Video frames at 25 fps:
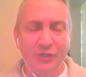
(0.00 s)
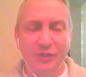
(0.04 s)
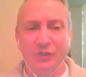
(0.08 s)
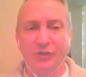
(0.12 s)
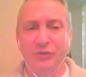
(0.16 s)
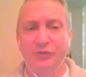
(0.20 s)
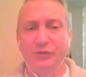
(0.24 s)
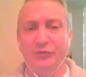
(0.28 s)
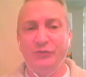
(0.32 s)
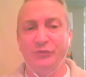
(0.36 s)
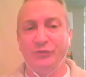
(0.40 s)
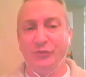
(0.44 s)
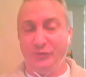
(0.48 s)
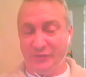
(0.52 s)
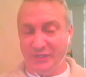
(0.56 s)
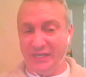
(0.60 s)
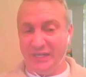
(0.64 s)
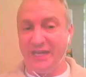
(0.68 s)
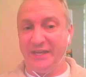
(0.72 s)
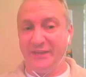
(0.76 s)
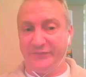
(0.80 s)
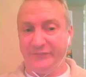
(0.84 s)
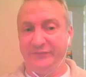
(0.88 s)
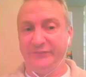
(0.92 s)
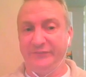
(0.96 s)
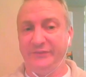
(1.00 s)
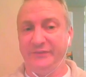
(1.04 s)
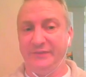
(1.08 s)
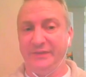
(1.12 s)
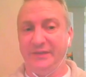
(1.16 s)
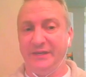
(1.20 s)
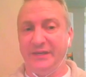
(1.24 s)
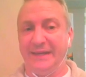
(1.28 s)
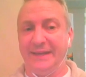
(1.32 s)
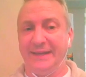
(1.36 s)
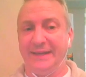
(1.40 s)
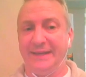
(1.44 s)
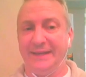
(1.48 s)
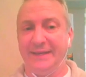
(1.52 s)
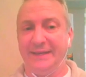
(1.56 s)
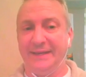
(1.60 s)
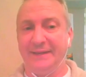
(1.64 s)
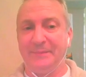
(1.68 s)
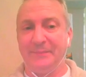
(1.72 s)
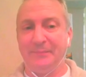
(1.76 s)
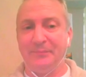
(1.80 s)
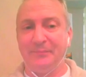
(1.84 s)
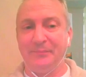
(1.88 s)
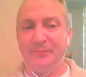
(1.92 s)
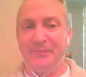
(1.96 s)
So yes,
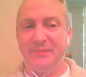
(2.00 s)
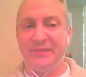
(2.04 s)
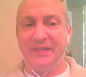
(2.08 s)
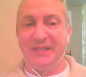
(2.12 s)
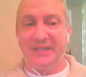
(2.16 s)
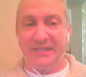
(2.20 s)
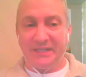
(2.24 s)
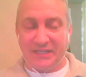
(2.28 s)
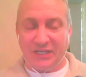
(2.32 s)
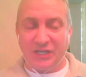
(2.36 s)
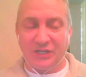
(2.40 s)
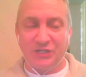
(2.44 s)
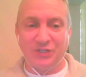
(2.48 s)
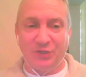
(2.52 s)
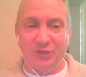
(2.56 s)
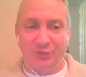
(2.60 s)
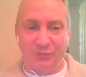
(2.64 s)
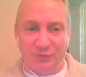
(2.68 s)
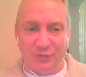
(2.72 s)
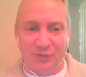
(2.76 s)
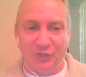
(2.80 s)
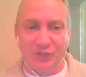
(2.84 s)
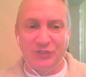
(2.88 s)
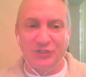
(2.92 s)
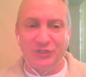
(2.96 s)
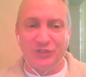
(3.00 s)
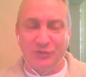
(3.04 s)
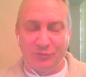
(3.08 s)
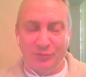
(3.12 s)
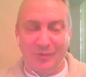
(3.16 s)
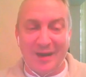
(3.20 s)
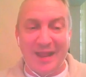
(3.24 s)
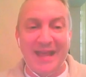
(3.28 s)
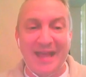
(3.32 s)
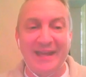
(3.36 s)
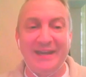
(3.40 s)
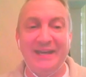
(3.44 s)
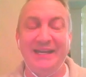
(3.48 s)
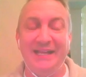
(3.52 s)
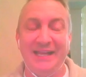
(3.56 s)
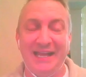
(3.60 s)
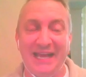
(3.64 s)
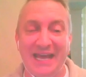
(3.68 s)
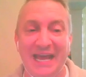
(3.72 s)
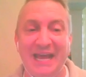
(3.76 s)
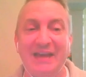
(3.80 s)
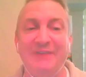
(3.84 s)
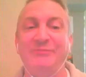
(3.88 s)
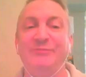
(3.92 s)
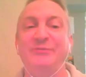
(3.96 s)
the initial version ran at
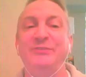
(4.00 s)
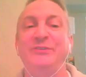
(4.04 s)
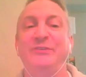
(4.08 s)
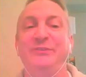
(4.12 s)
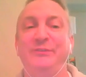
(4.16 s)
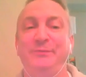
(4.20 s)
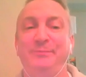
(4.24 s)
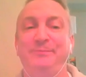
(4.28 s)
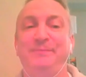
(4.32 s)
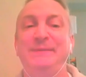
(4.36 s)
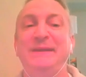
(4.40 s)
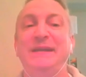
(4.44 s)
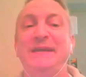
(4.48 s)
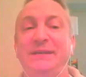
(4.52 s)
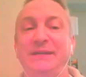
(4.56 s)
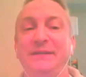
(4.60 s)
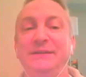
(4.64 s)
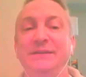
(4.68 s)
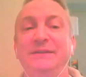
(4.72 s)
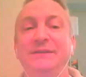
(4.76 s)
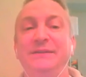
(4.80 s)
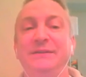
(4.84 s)
half the speed.